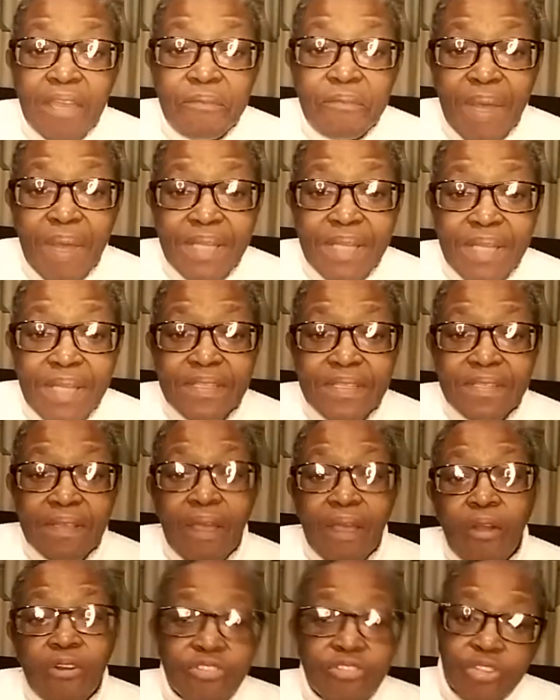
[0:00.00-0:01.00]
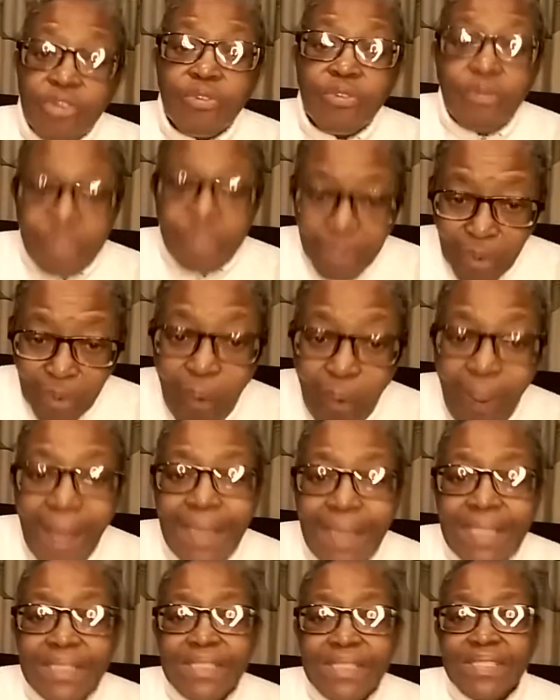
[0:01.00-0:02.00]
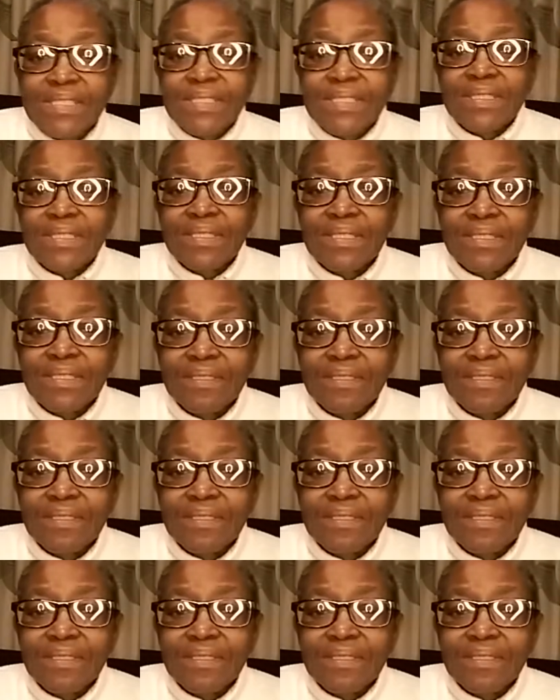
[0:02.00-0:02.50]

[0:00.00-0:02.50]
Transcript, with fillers: but I also know the quality